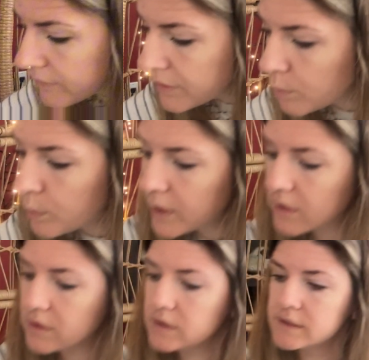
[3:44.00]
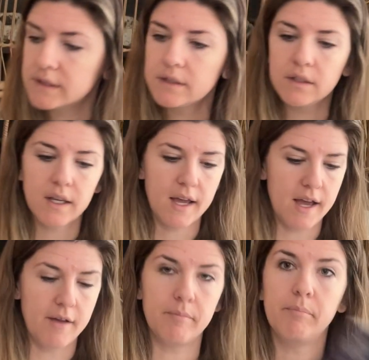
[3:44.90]
the World,
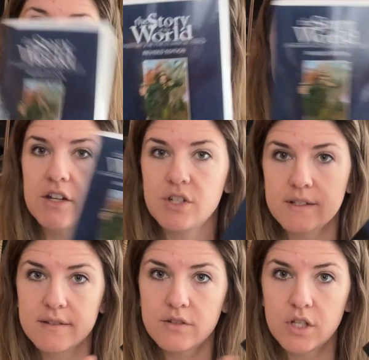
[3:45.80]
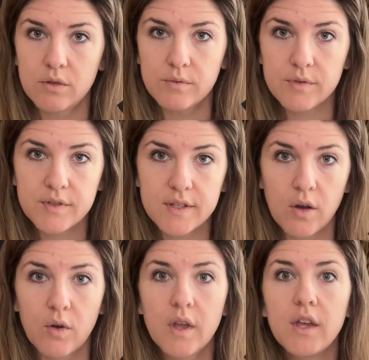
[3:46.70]
Middle Ages too.
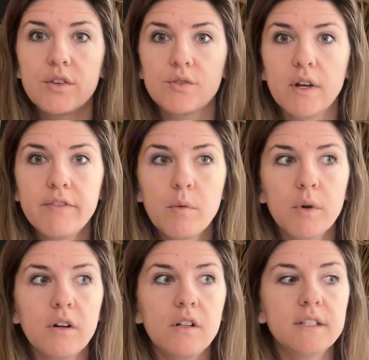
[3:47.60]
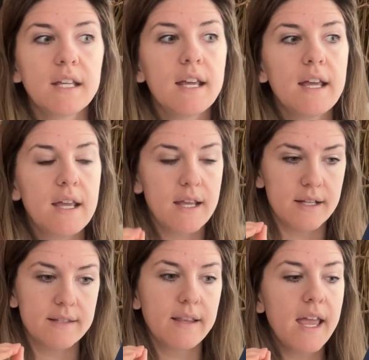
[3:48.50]
So Story of the World,
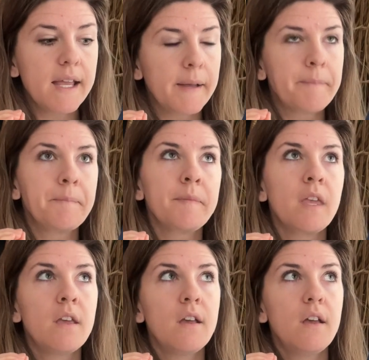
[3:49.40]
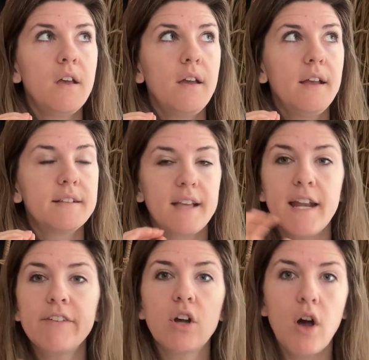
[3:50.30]
it's kind
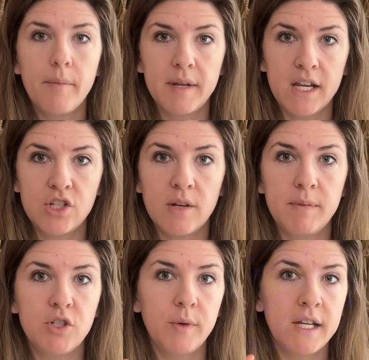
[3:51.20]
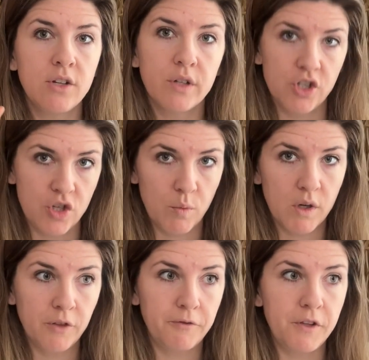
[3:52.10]
of a combination between Christian
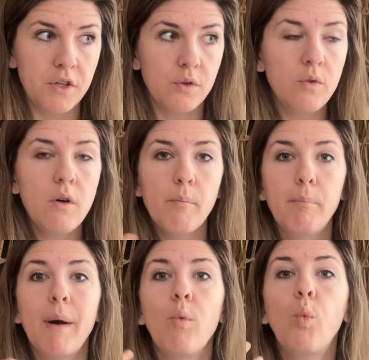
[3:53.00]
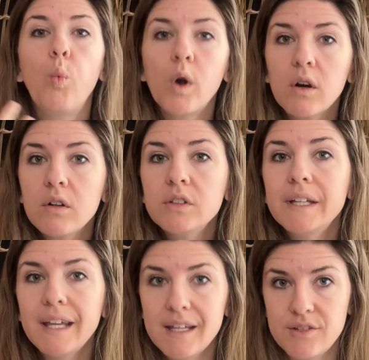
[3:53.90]
worldview, but world
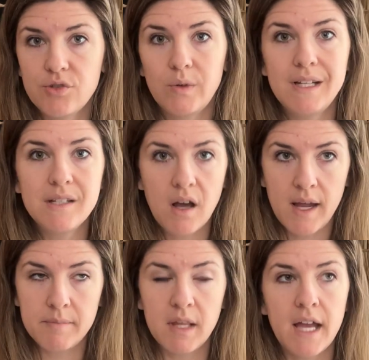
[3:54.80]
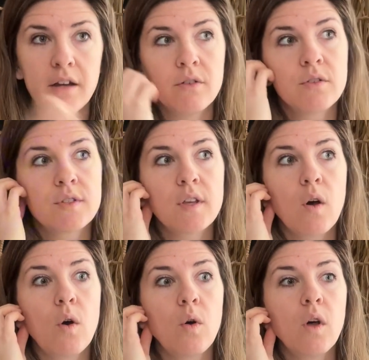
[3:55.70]
history timeline.
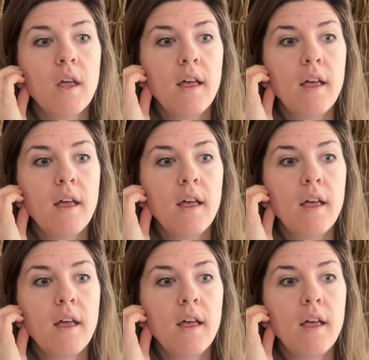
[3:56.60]
So